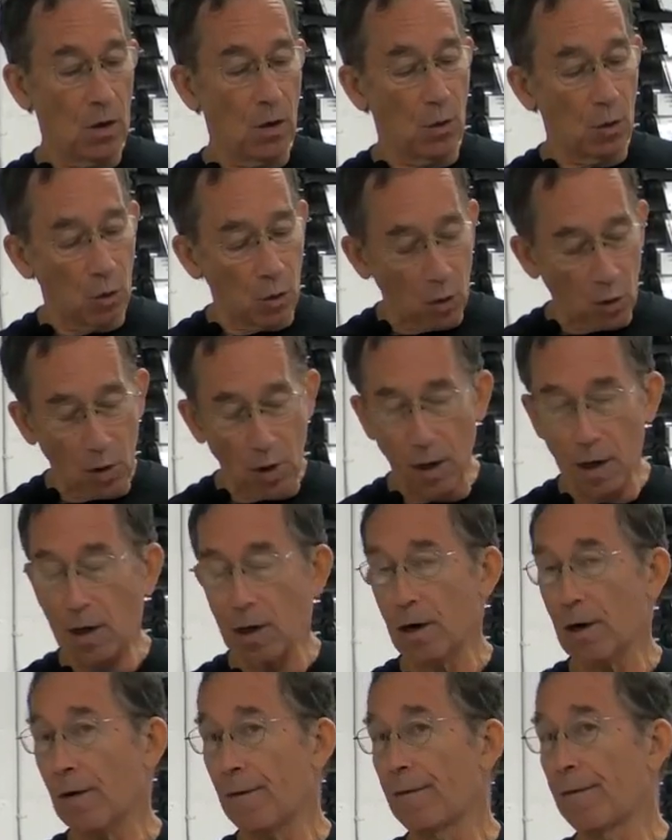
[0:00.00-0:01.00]

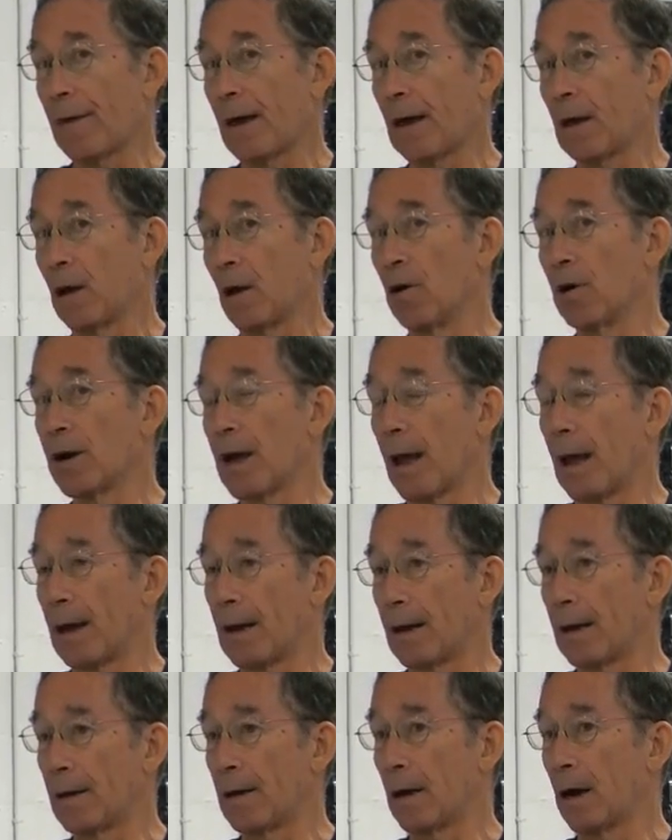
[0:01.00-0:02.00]
or they
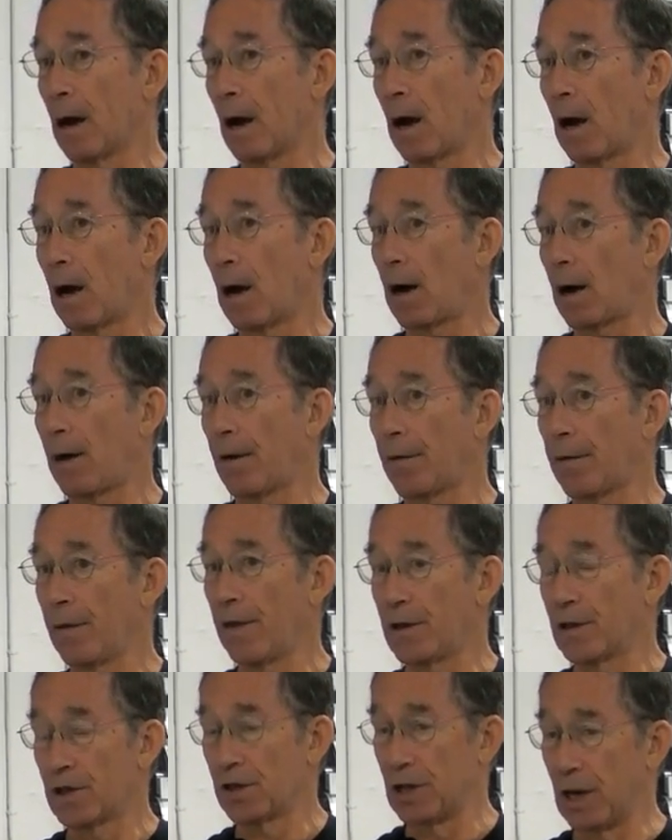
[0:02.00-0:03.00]
located uh, the
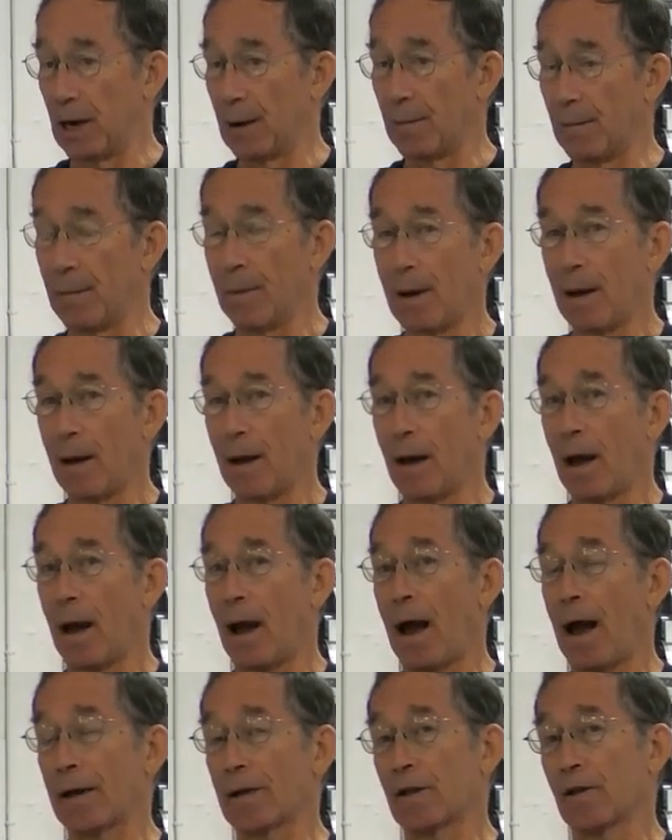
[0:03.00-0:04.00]
shim
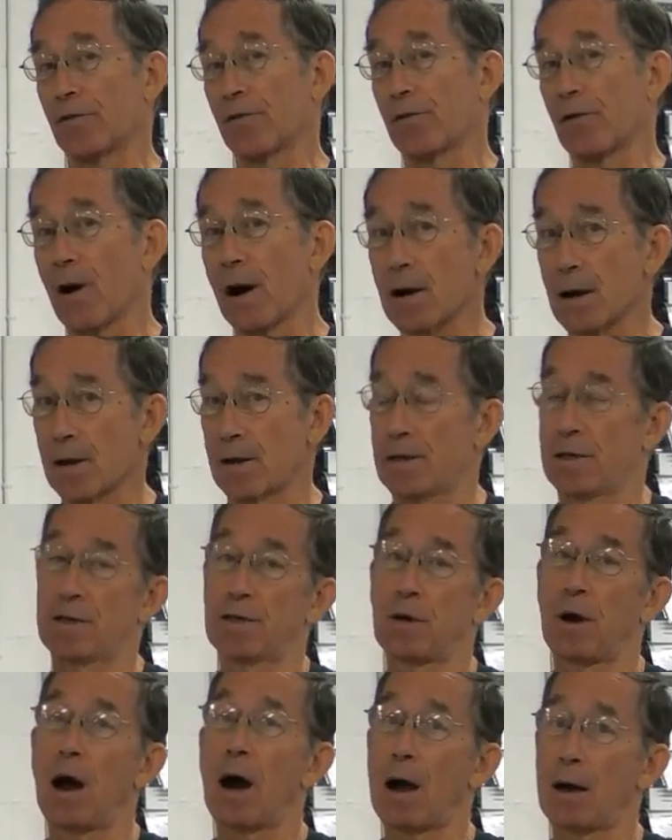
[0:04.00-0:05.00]
at the front of the
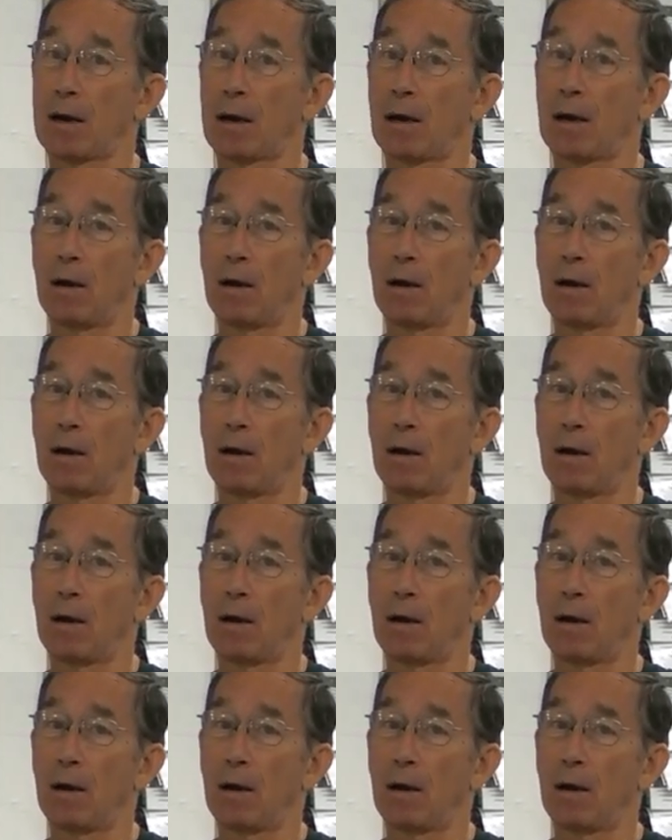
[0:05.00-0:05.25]
stock,